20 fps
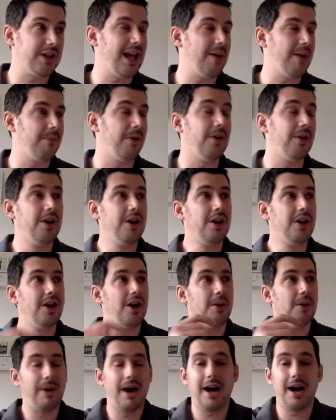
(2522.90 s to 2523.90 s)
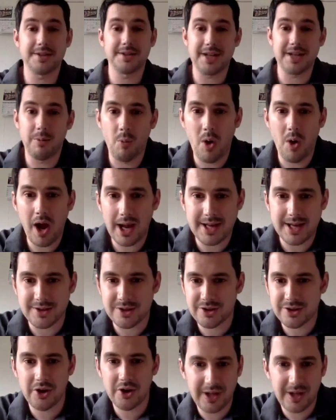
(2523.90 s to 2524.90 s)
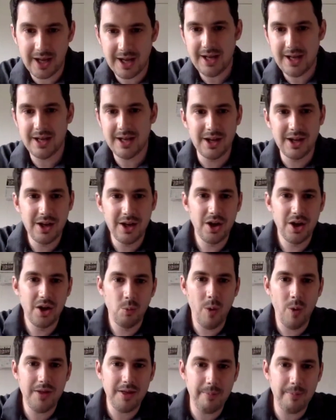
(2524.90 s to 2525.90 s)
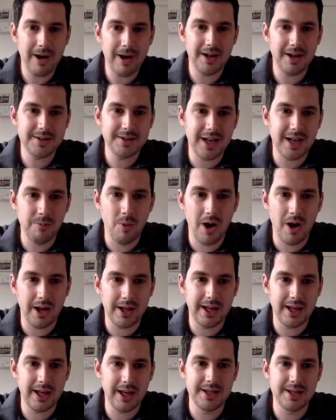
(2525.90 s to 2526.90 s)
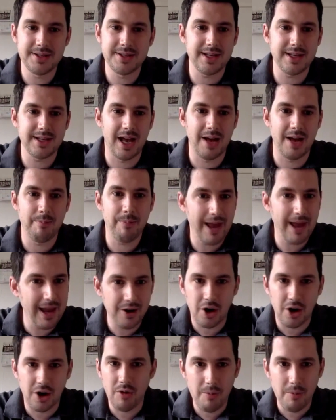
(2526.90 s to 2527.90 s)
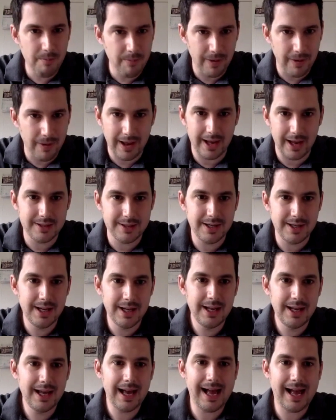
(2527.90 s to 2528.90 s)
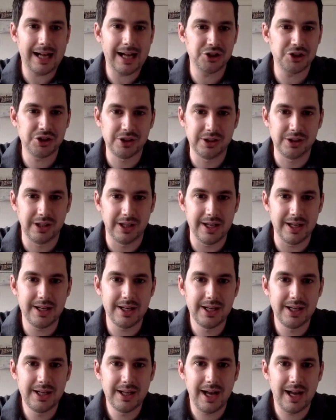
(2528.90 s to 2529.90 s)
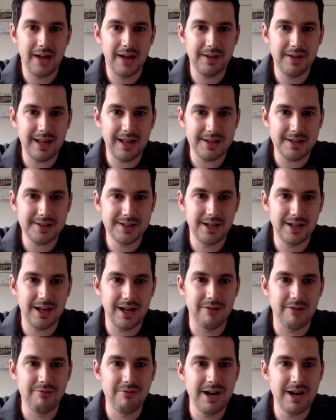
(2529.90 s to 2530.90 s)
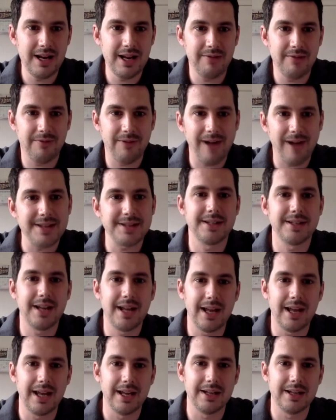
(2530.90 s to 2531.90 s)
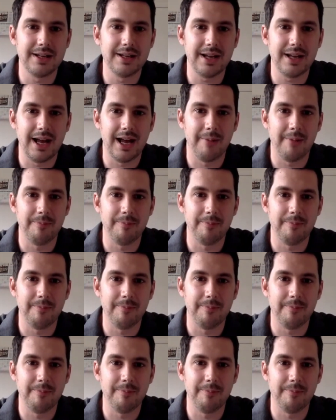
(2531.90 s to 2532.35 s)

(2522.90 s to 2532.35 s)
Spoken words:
on it yet, but part-time work is so key. Whether part-time work is paid or unpaid, actually, I think that's a really fascinating